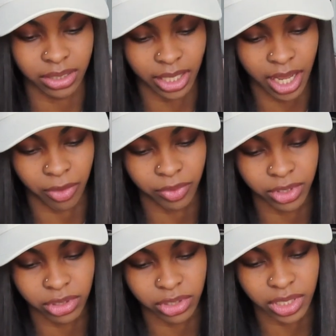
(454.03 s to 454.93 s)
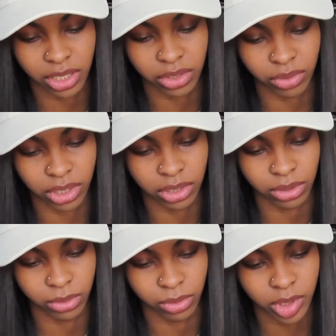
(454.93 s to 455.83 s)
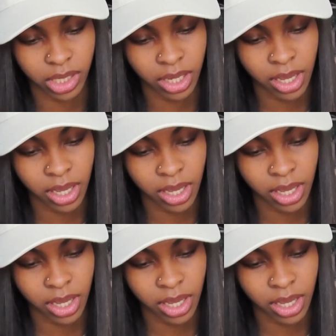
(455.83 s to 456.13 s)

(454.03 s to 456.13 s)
They got filters that you can use.